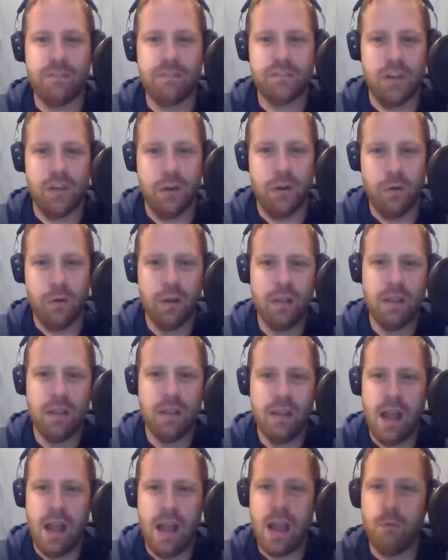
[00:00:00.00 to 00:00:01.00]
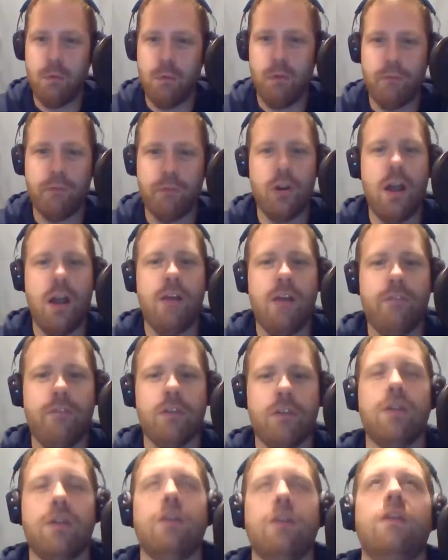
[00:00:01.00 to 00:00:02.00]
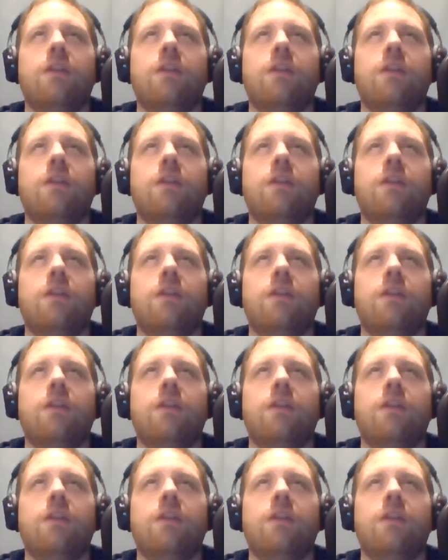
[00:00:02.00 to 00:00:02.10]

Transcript: So I will forever